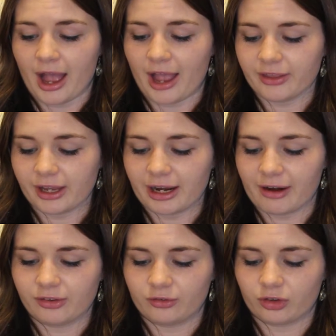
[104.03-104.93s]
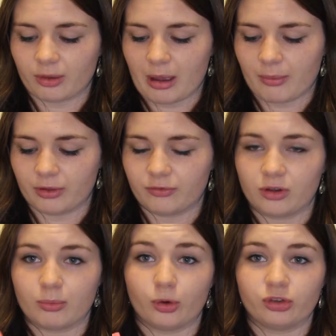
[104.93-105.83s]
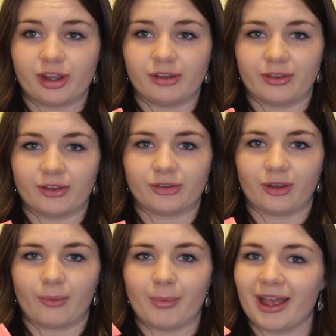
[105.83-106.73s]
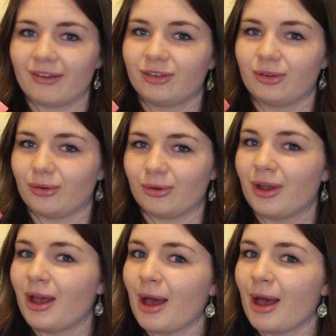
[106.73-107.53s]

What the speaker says: I think Clarins have just come out with a few more shades of this, so I might have to